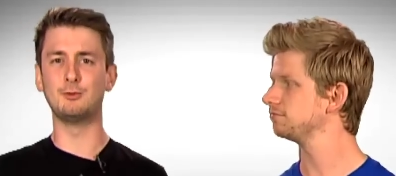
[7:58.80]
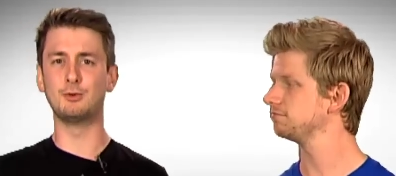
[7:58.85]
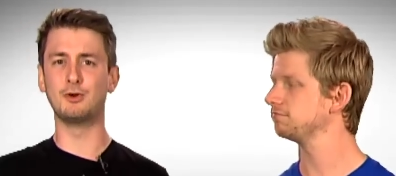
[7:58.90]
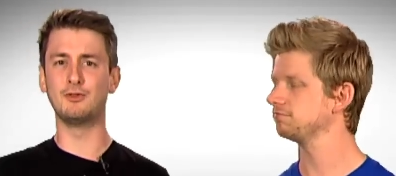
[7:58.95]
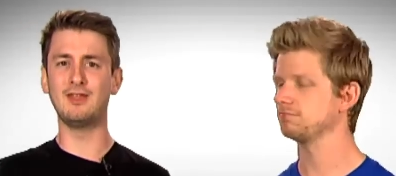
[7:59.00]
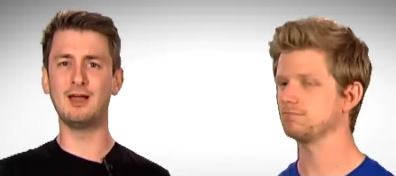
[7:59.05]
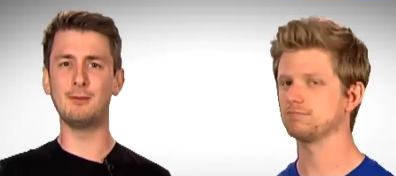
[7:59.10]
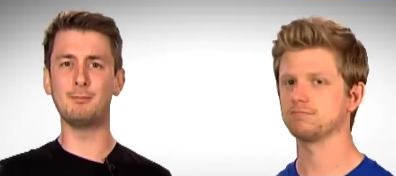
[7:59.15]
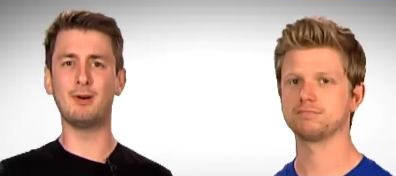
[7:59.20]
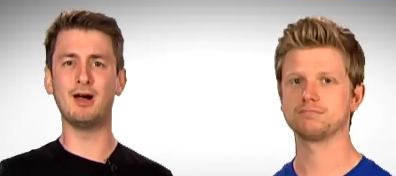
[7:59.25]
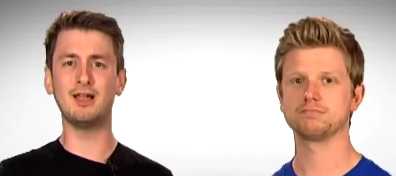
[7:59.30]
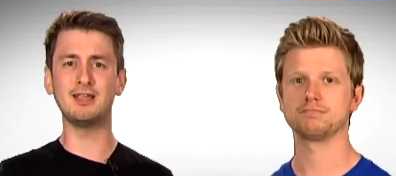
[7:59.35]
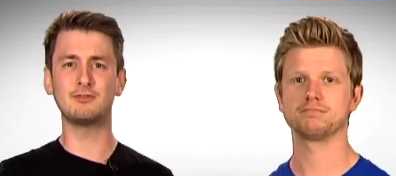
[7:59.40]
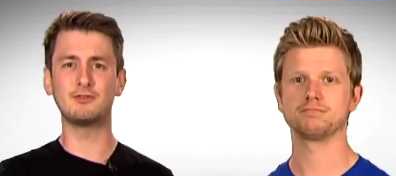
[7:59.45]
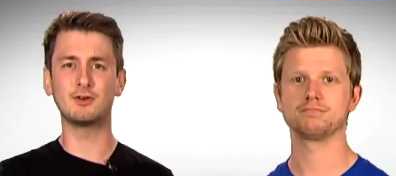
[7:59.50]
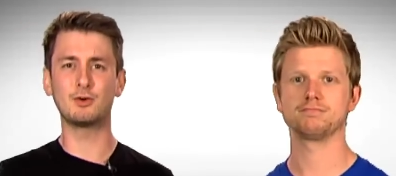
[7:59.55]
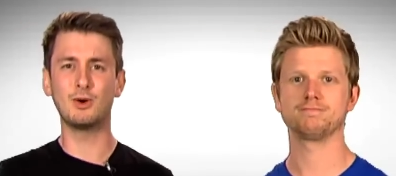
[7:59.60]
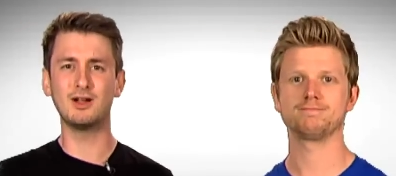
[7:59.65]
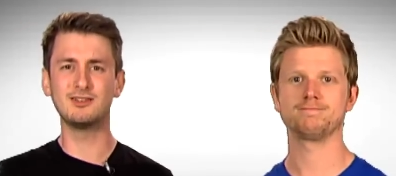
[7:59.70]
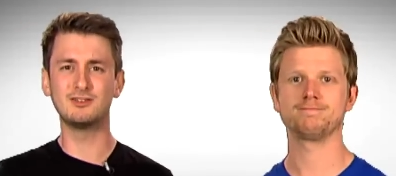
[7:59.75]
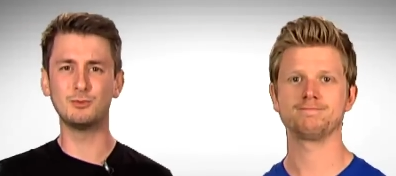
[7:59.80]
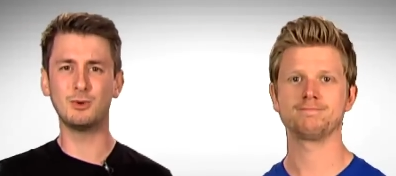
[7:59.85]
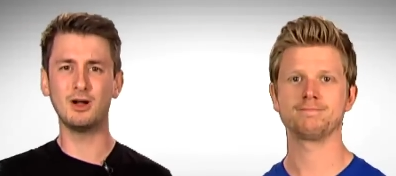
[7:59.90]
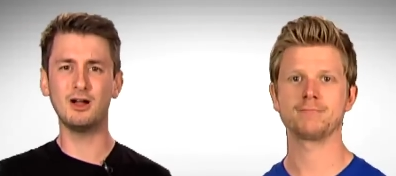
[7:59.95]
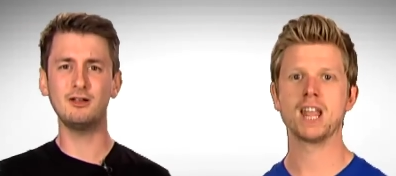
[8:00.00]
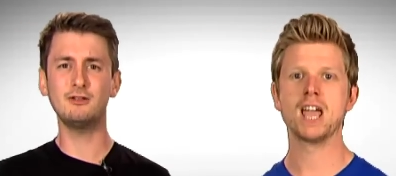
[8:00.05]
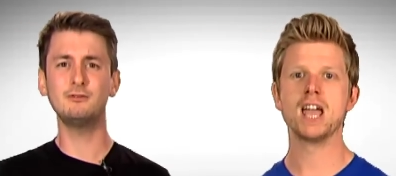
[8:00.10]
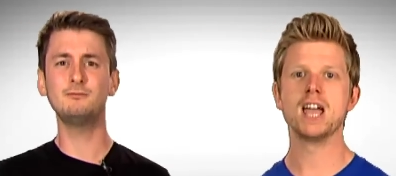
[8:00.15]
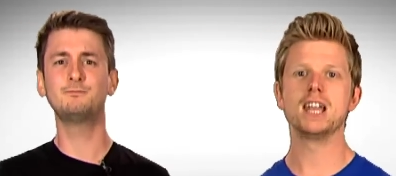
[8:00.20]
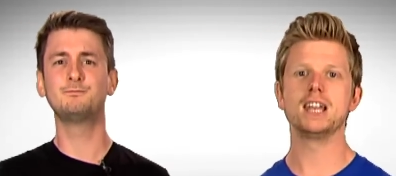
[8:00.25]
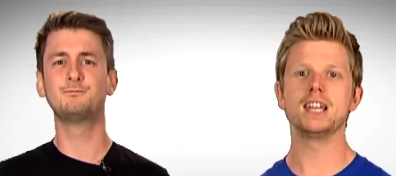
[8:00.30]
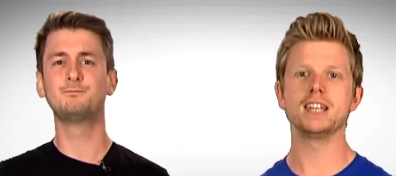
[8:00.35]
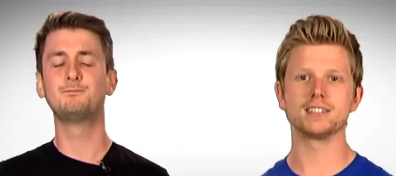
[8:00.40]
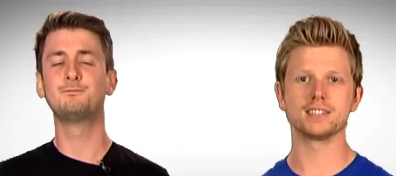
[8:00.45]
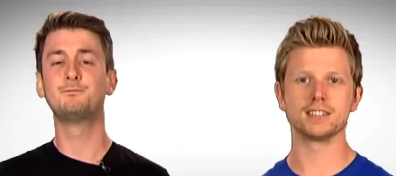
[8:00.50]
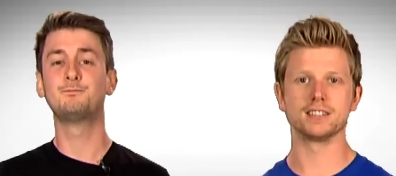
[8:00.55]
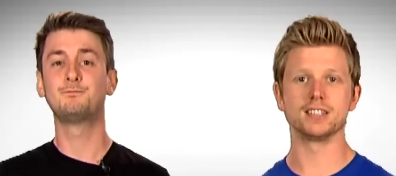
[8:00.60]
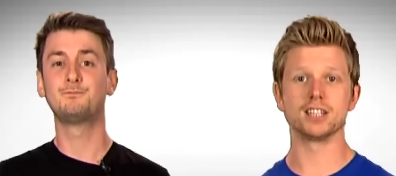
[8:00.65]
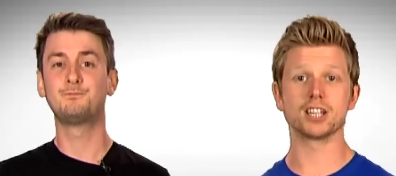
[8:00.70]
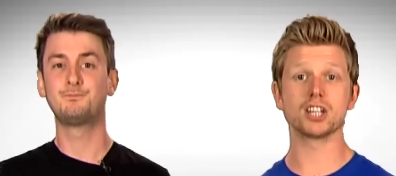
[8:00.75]
Speaker 1: you were on that bike for quite a while.
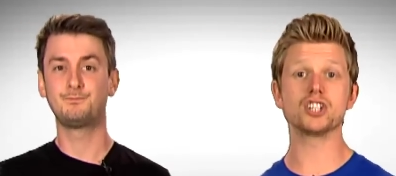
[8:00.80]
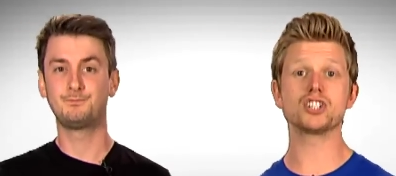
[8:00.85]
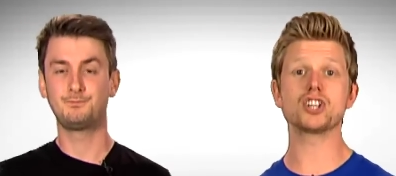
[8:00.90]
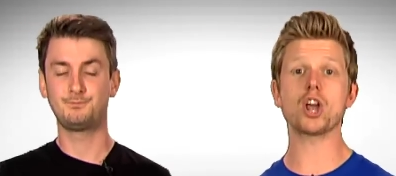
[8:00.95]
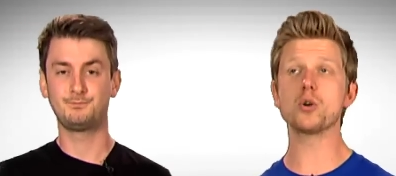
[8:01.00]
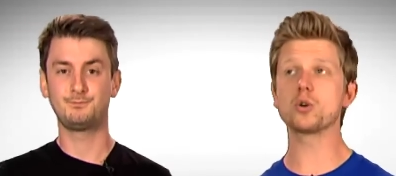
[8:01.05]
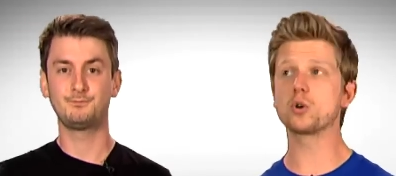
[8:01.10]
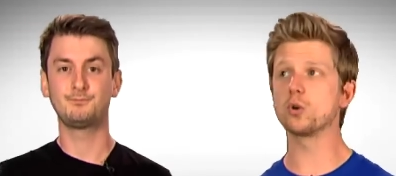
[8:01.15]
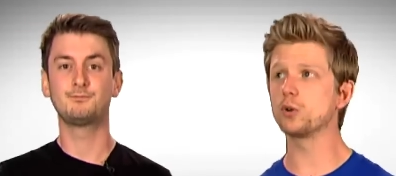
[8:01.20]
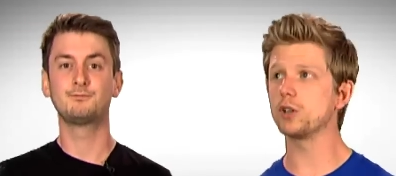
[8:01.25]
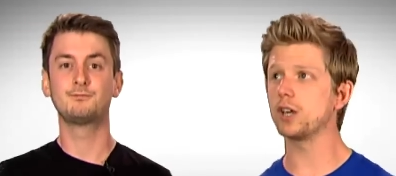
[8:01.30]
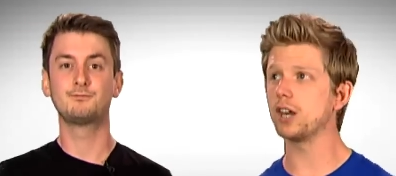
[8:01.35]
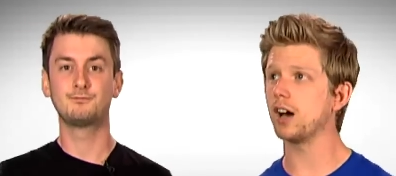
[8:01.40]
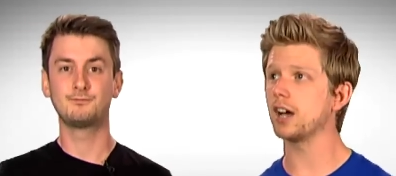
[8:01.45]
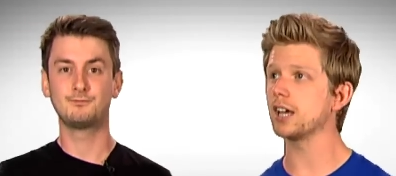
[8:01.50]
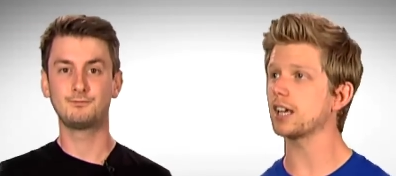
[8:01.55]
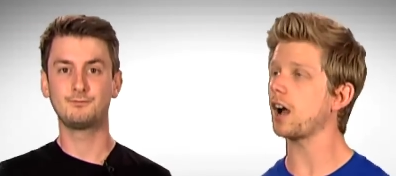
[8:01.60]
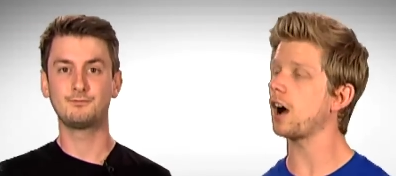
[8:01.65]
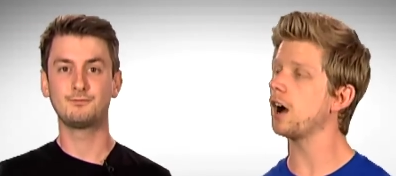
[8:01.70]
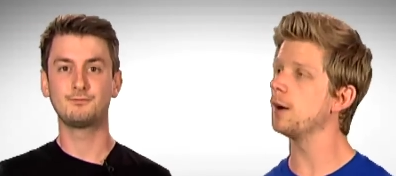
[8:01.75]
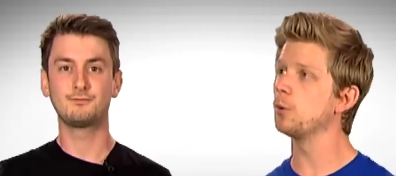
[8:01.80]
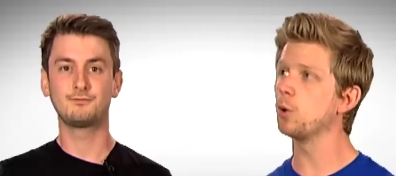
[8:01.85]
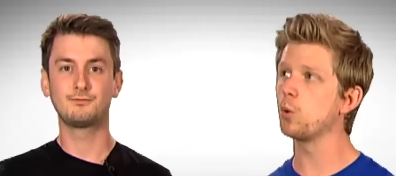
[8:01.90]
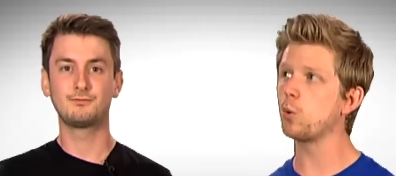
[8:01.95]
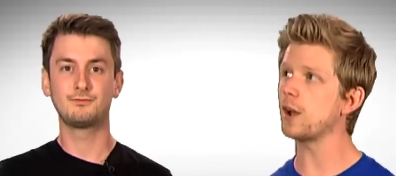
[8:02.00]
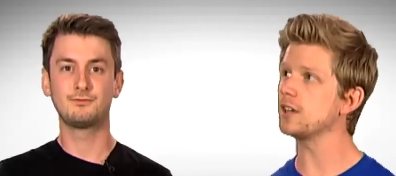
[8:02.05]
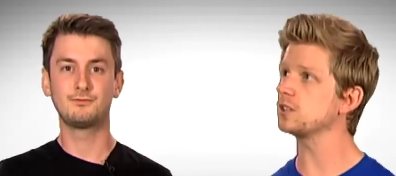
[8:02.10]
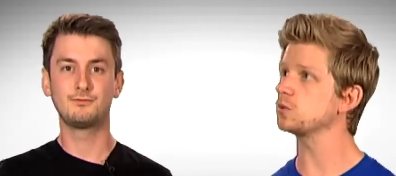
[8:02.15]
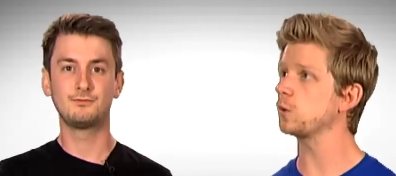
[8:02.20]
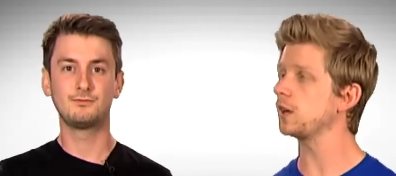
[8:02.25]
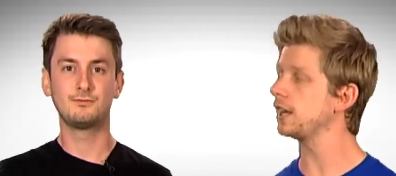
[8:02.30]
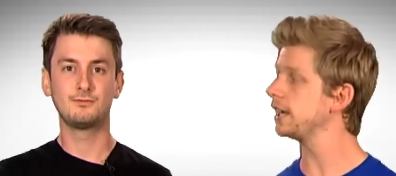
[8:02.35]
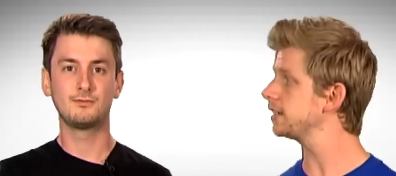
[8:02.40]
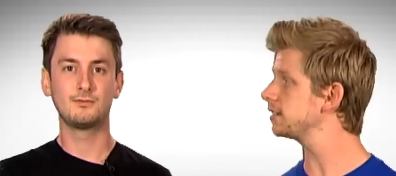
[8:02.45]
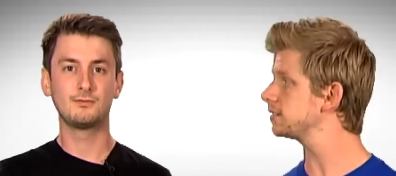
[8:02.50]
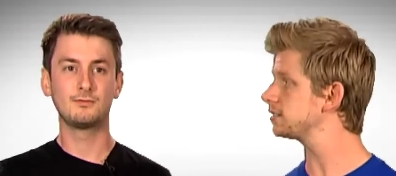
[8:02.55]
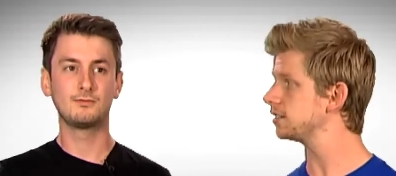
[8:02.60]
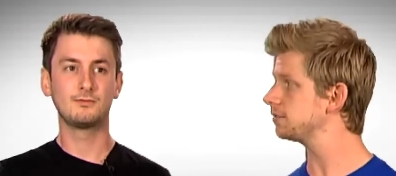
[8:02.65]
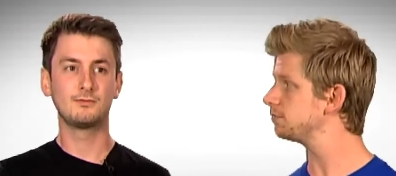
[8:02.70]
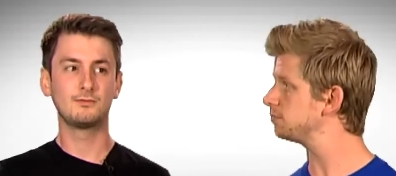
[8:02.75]
Listen, you can joke all you like. I'm always
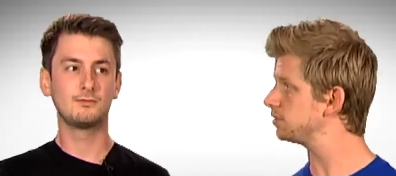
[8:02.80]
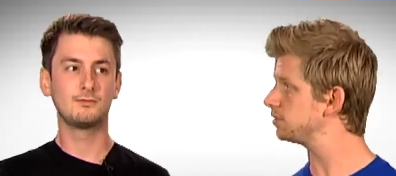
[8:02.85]
willing to